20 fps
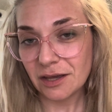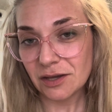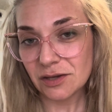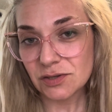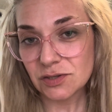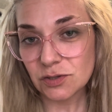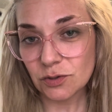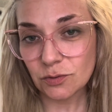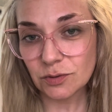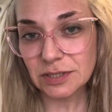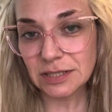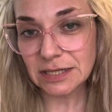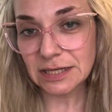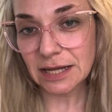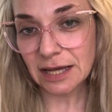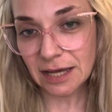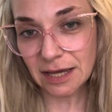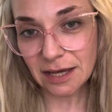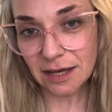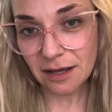So
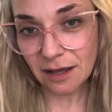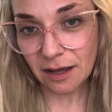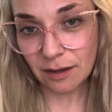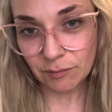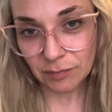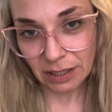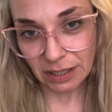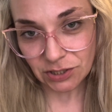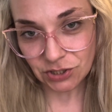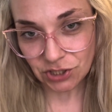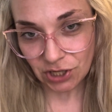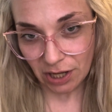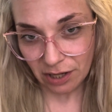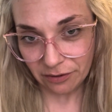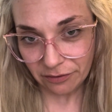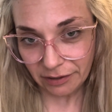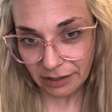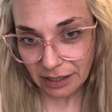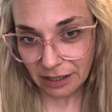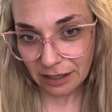today I'm not
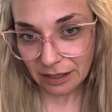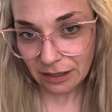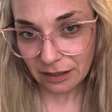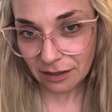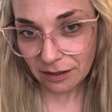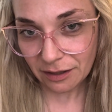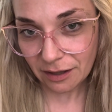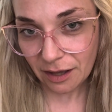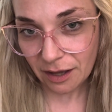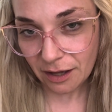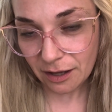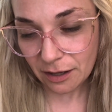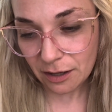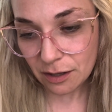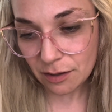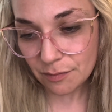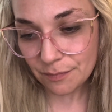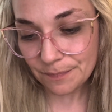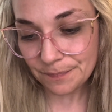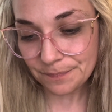channeling
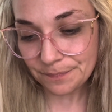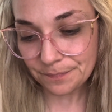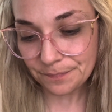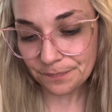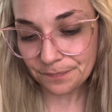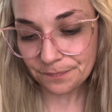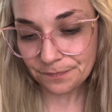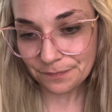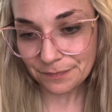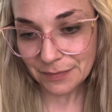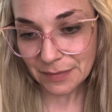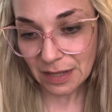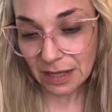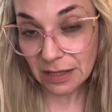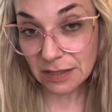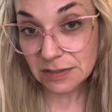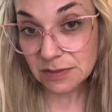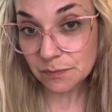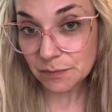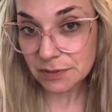
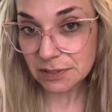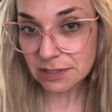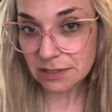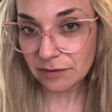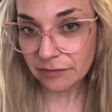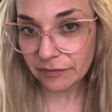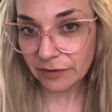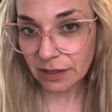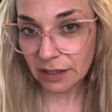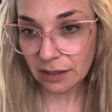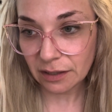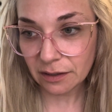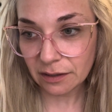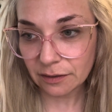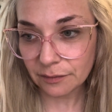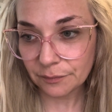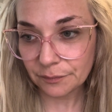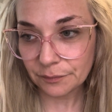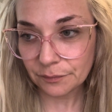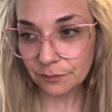a
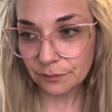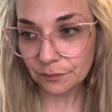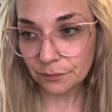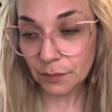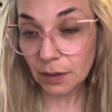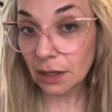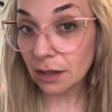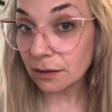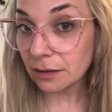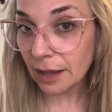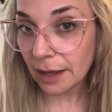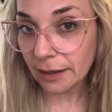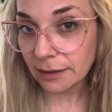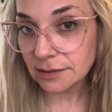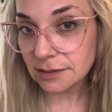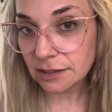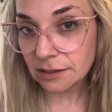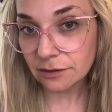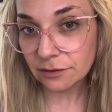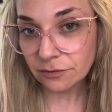specific
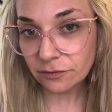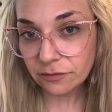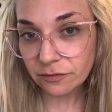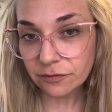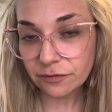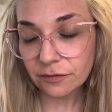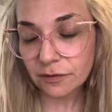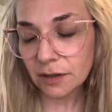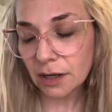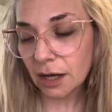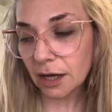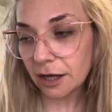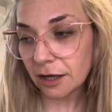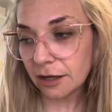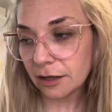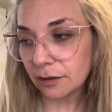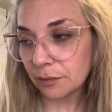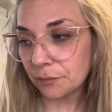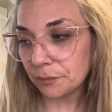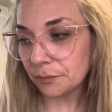collective.
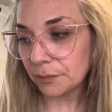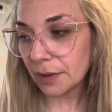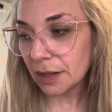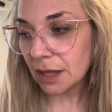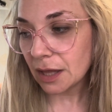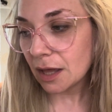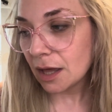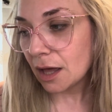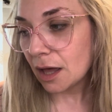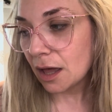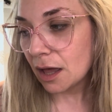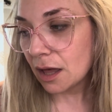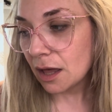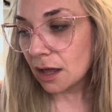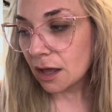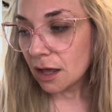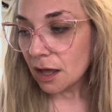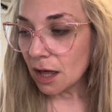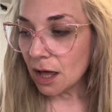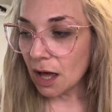I
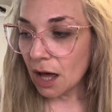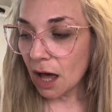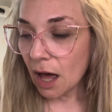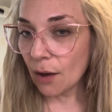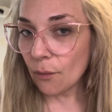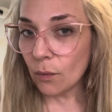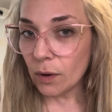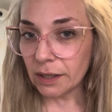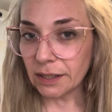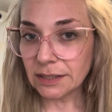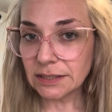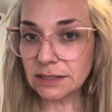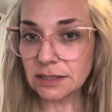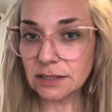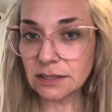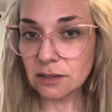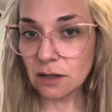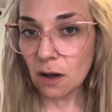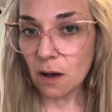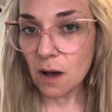wanted to
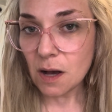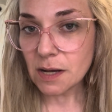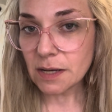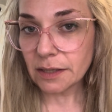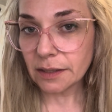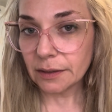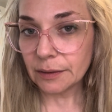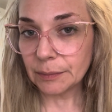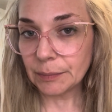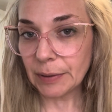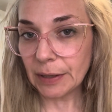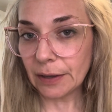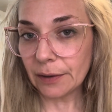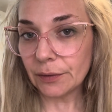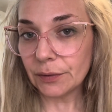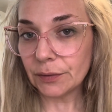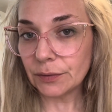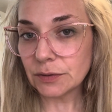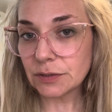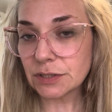talk
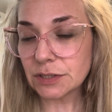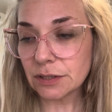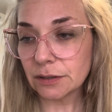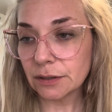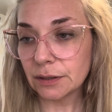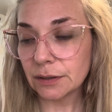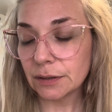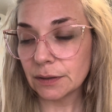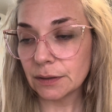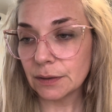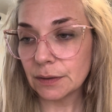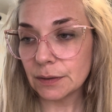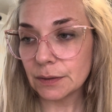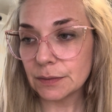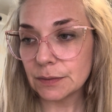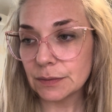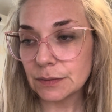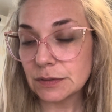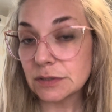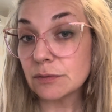about
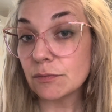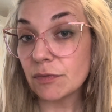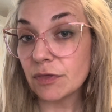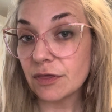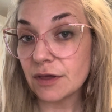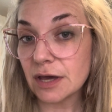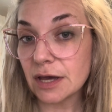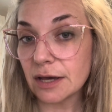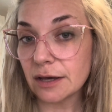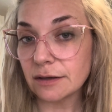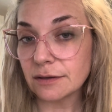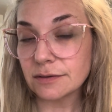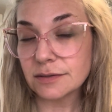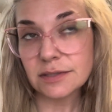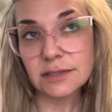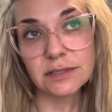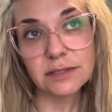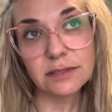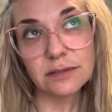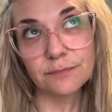some
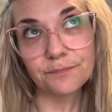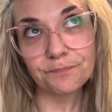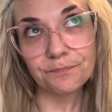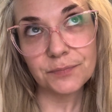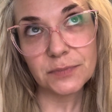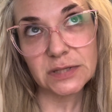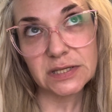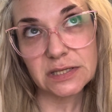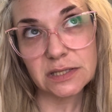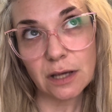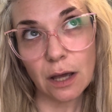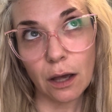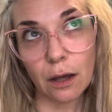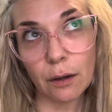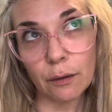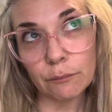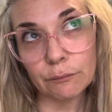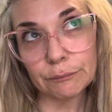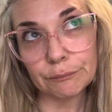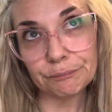things,
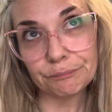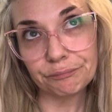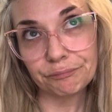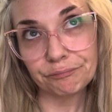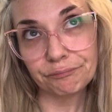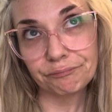some